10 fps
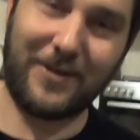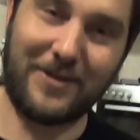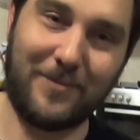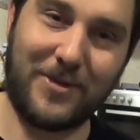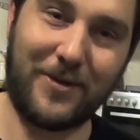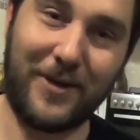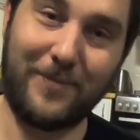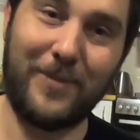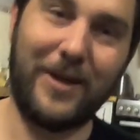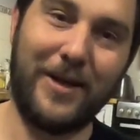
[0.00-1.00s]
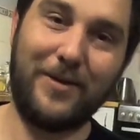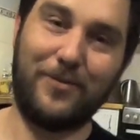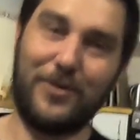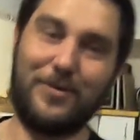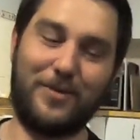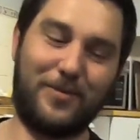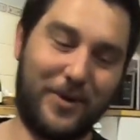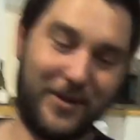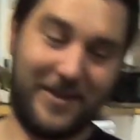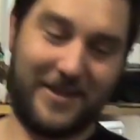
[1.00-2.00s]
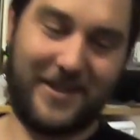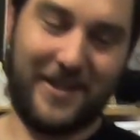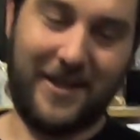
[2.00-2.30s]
and subscribe. Awesome. Brisbane brothers.